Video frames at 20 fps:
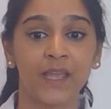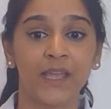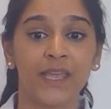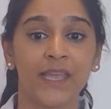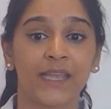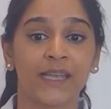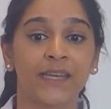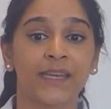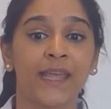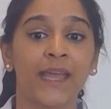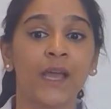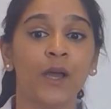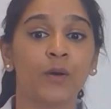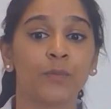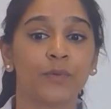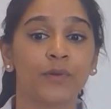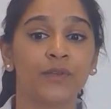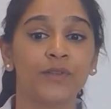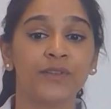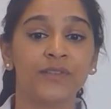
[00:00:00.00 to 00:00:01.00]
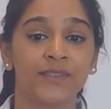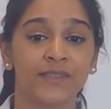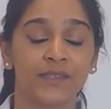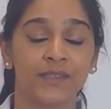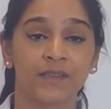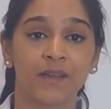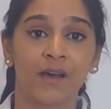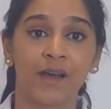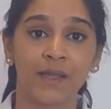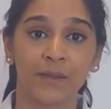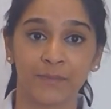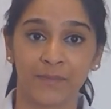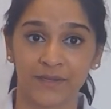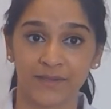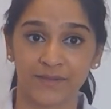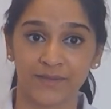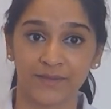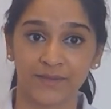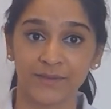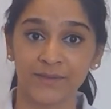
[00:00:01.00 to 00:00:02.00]
It can help loosen tight
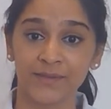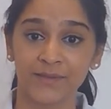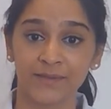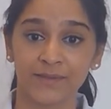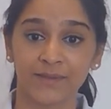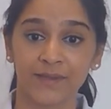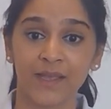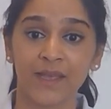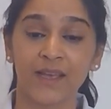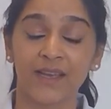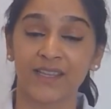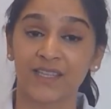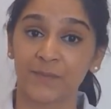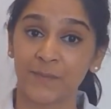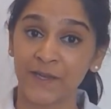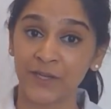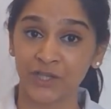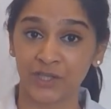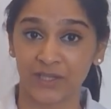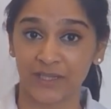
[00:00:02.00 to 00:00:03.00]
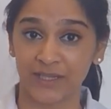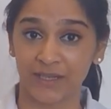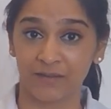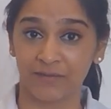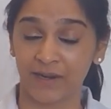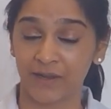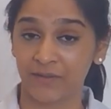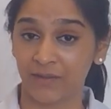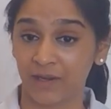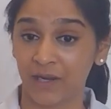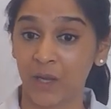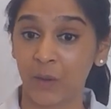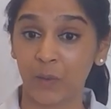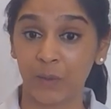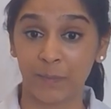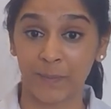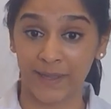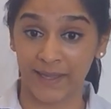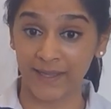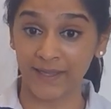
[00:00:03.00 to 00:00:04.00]
muscles, especially around the lower
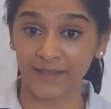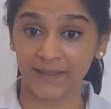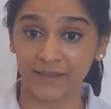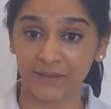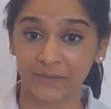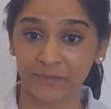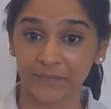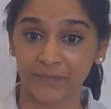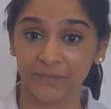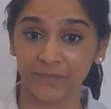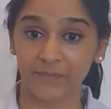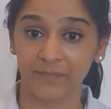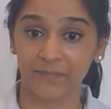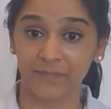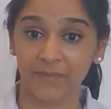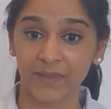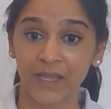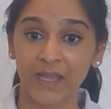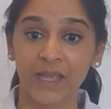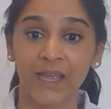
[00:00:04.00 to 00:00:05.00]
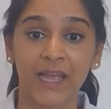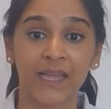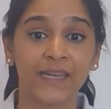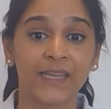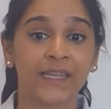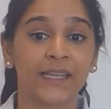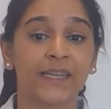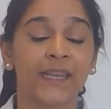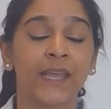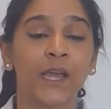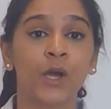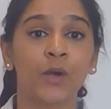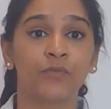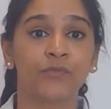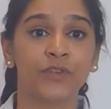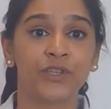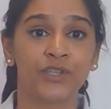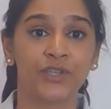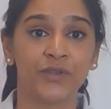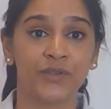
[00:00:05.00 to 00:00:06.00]
back, and it can help
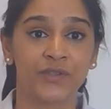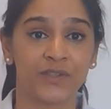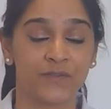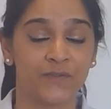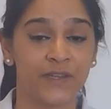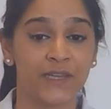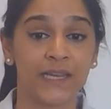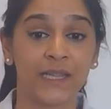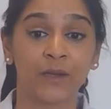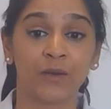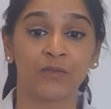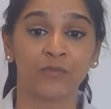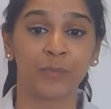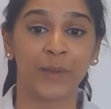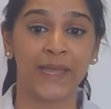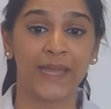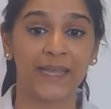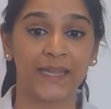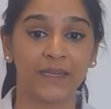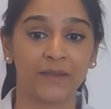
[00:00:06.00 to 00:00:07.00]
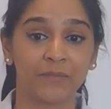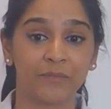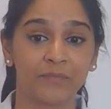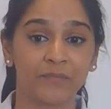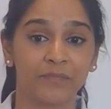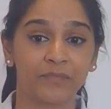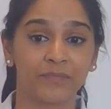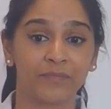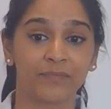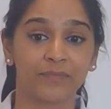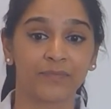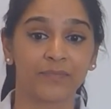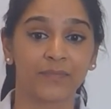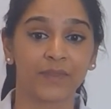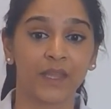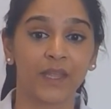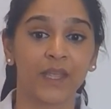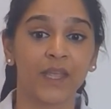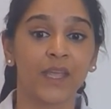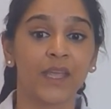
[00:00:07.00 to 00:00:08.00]
reduce feeling of pain.
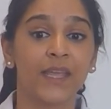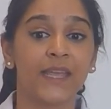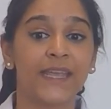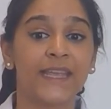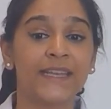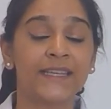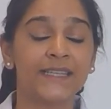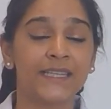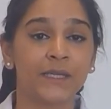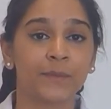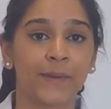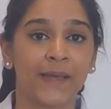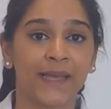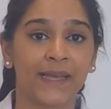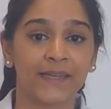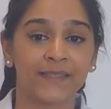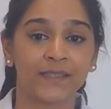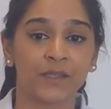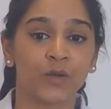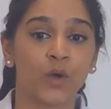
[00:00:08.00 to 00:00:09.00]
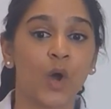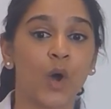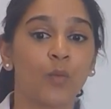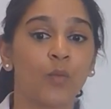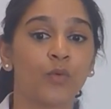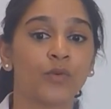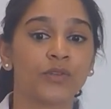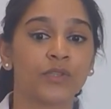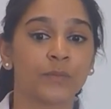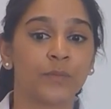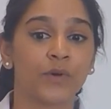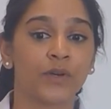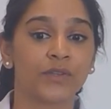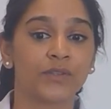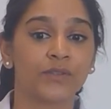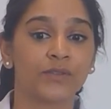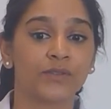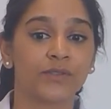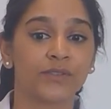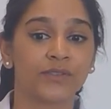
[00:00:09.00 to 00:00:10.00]
Heating pads and hot water
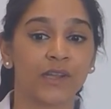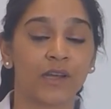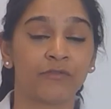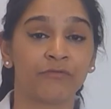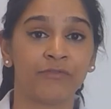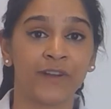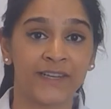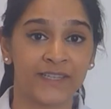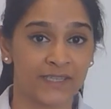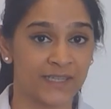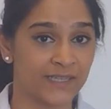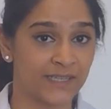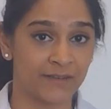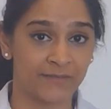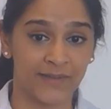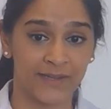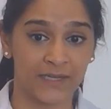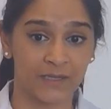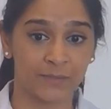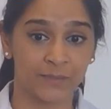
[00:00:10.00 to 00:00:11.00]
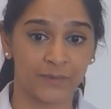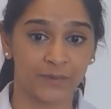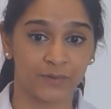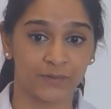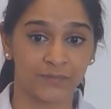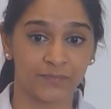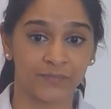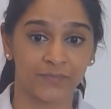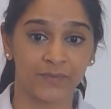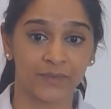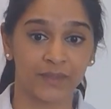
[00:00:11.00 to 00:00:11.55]
bottles are readily available.